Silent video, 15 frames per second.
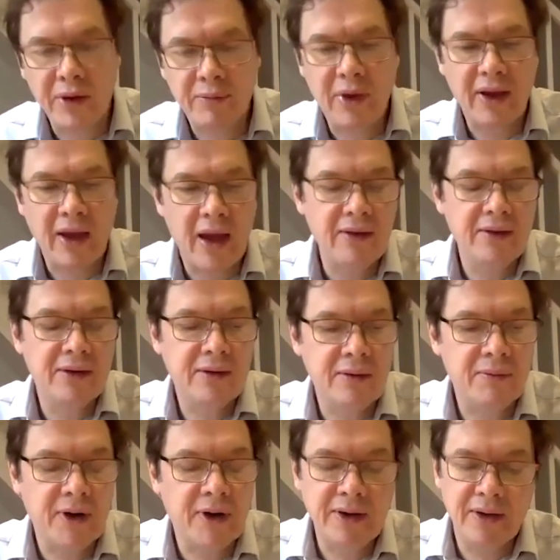all these big
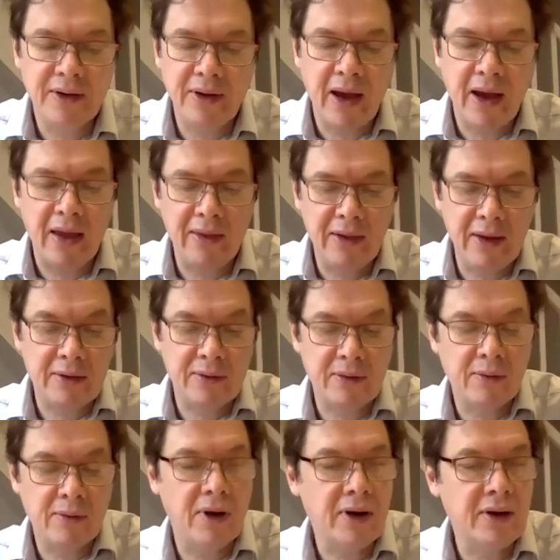houses in Brighton, and this
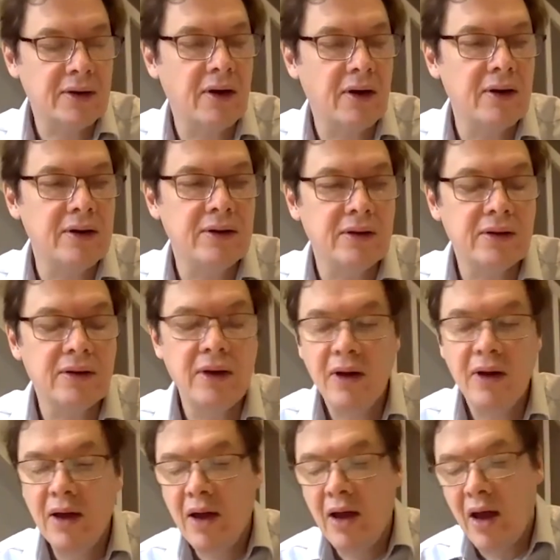were the workers' cottages,
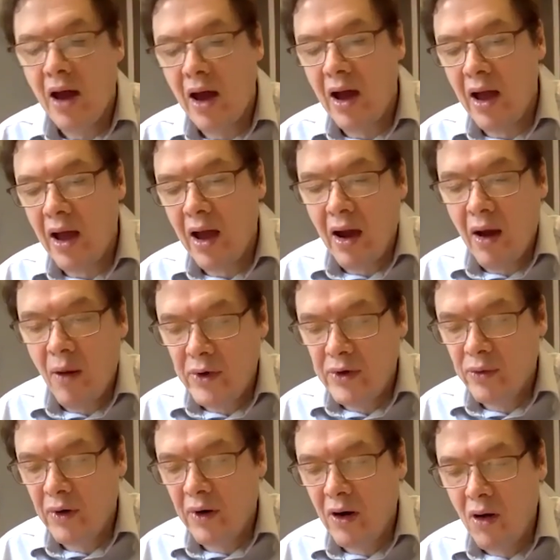
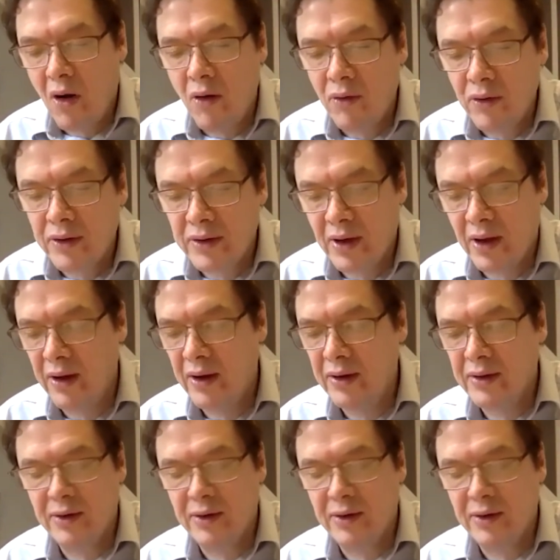which were alongside